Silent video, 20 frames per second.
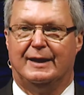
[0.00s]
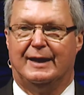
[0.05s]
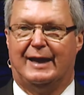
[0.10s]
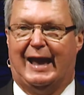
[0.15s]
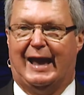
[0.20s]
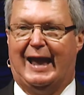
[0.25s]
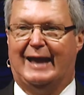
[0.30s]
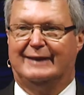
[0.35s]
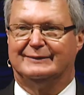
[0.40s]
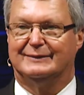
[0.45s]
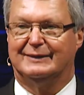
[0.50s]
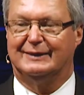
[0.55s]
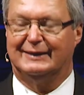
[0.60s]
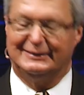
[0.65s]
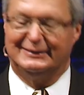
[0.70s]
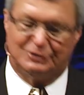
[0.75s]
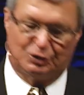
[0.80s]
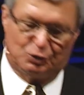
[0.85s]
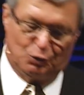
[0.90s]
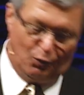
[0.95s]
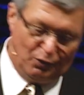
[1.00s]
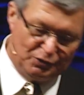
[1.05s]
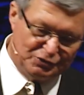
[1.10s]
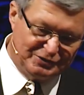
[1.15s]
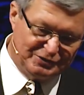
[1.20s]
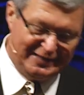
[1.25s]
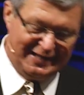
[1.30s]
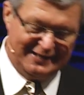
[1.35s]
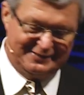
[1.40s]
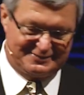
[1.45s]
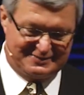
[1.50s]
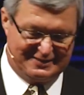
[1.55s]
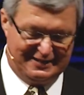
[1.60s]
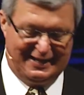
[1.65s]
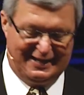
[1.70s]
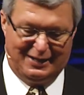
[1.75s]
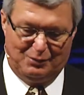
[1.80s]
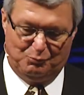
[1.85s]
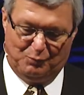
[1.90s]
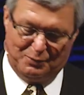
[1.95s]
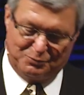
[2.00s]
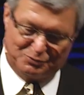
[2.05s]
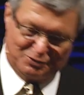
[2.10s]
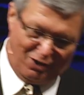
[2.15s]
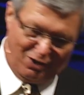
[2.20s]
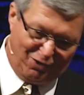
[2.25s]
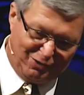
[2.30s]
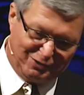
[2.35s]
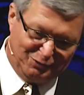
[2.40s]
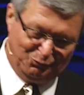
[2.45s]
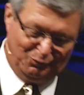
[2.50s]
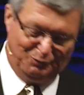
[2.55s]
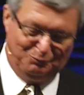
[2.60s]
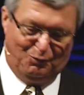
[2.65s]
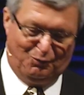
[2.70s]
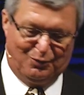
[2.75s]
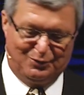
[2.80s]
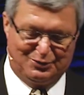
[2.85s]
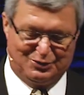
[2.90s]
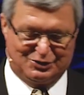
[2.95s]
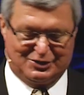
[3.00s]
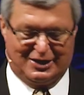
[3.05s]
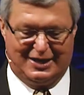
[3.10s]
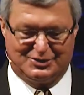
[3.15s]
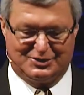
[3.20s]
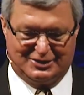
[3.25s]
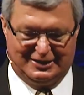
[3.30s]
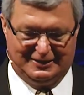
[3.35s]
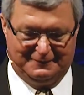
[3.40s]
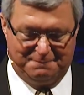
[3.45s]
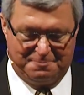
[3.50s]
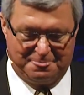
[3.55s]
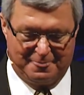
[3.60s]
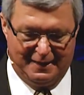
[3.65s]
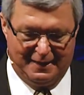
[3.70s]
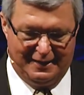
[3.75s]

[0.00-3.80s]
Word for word: And uh, in the course of that thing, we were talking one morning, discussing,